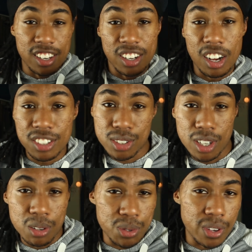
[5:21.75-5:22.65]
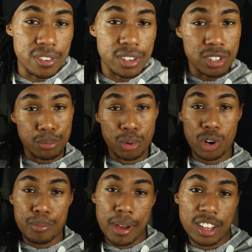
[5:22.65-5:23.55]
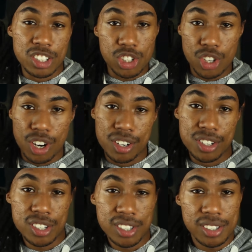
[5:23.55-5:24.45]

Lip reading: and it also comes with support balance charge.